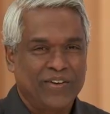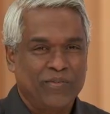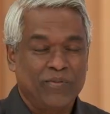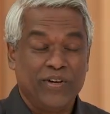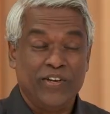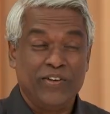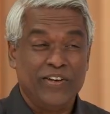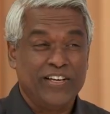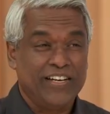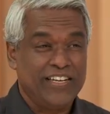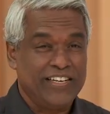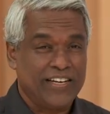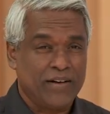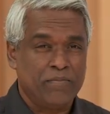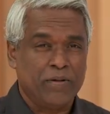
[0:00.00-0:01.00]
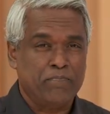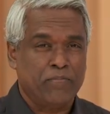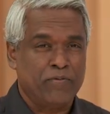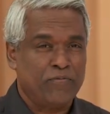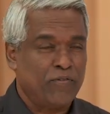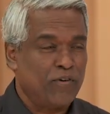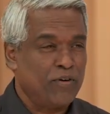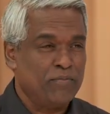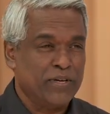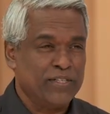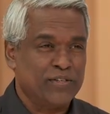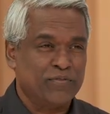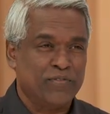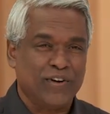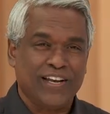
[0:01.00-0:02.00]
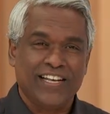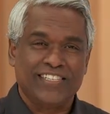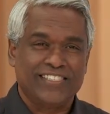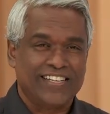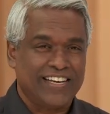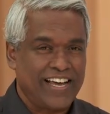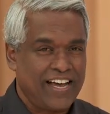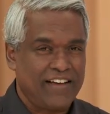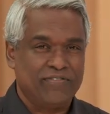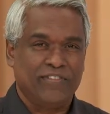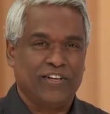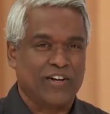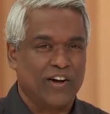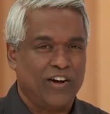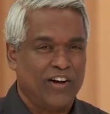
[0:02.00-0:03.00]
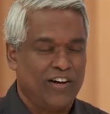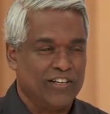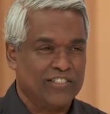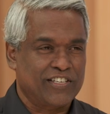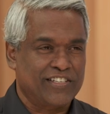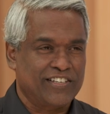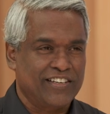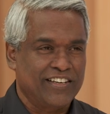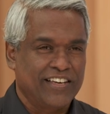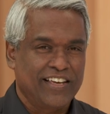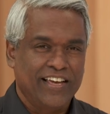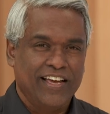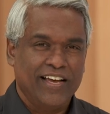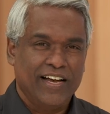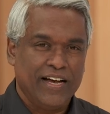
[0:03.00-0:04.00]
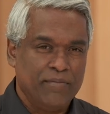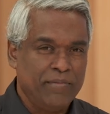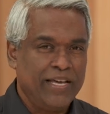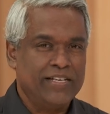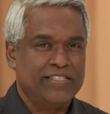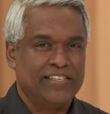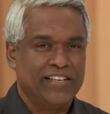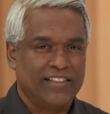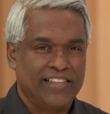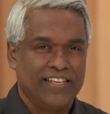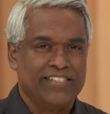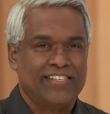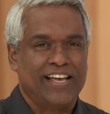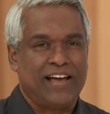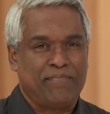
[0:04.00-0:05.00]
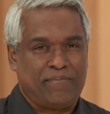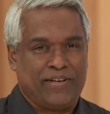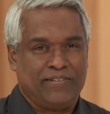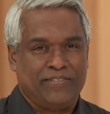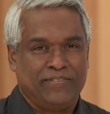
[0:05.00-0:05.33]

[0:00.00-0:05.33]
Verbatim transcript: when you nearly double performance for less than half the cost, amazing things happen.